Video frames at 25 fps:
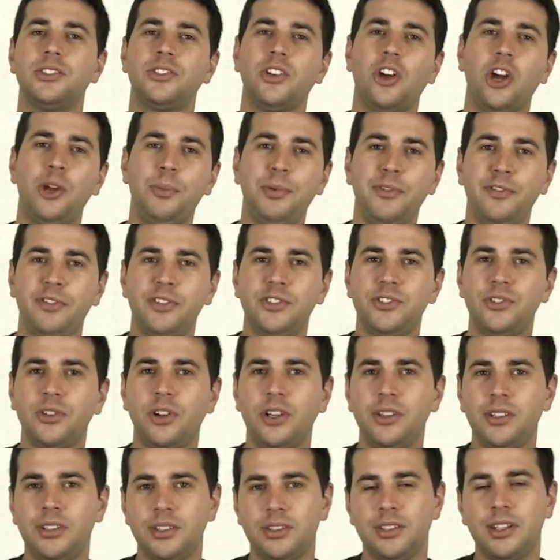So I hope you've
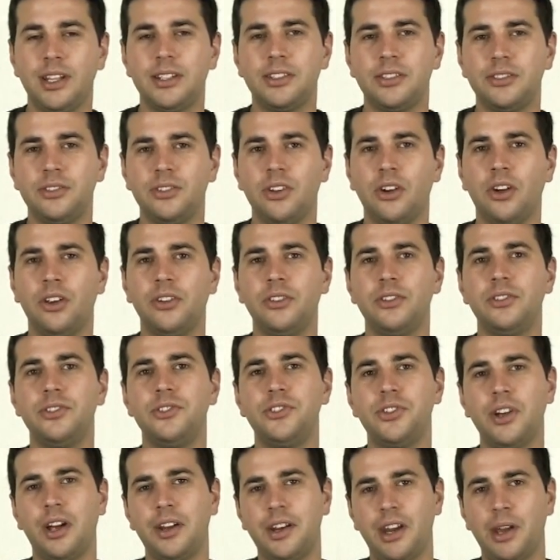enjoyed this lesson
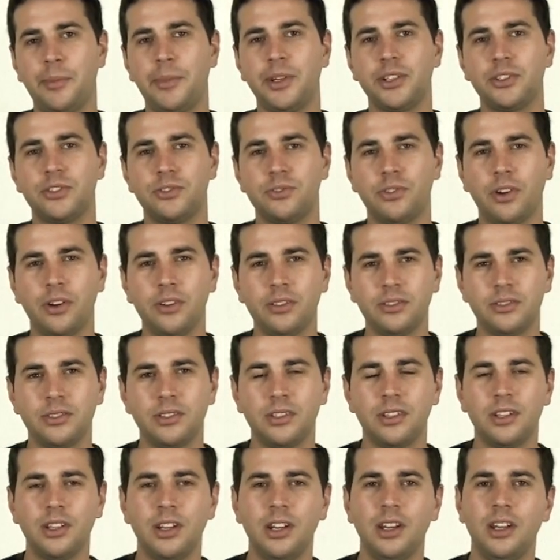on dynamic
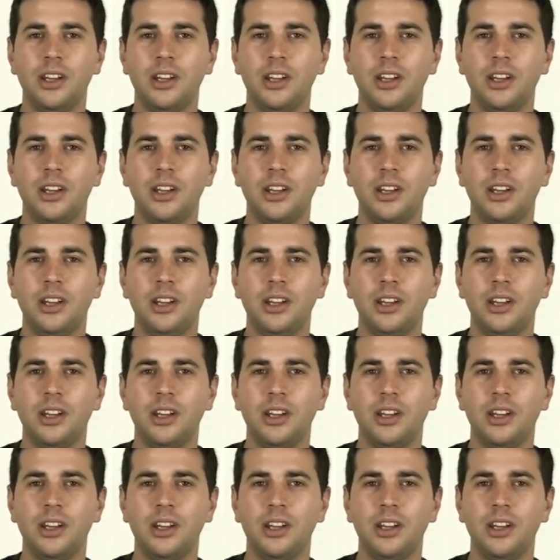strokes.